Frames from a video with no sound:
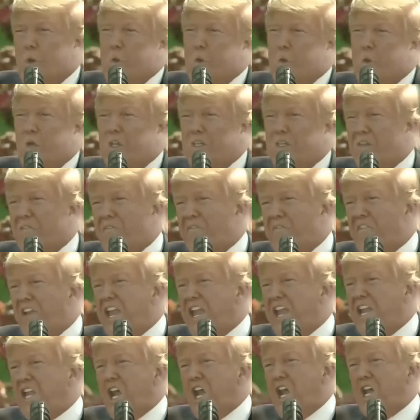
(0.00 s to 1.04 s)
will
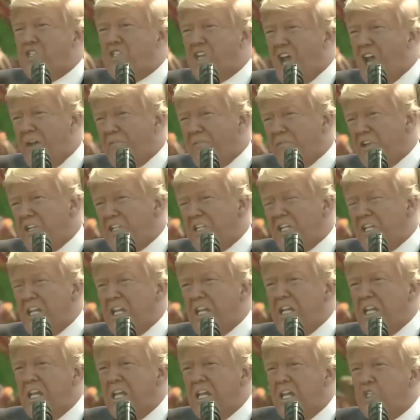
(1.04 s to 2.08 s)
defend our
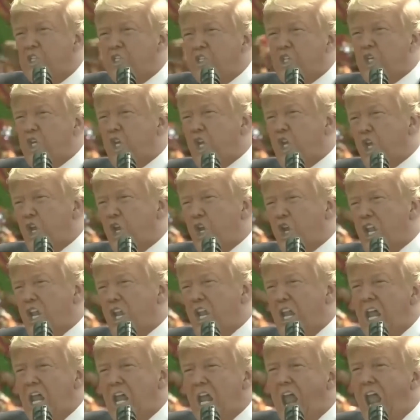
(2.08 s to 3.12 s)
sovereignty,
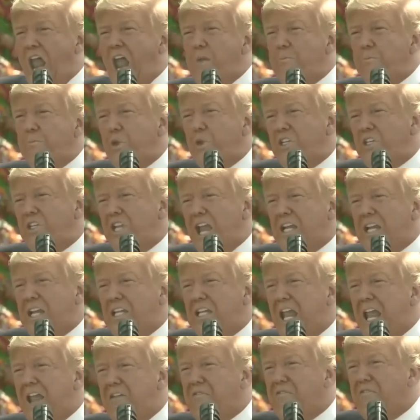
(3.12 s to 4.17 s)
security, and
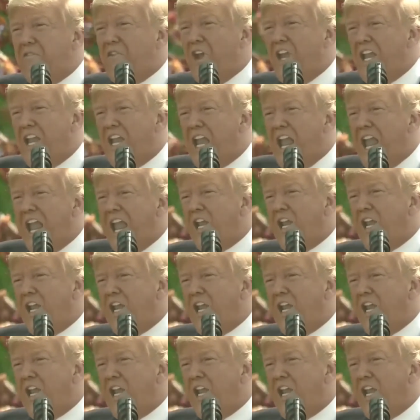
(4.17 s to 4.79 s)
protect a free and